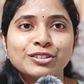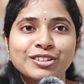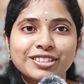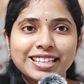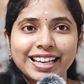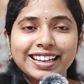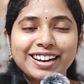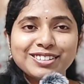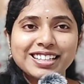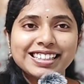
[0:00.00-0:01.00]
So stick
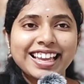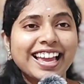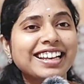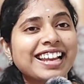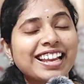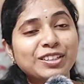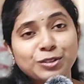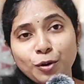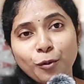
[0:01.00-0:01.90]
around till the end, and you don't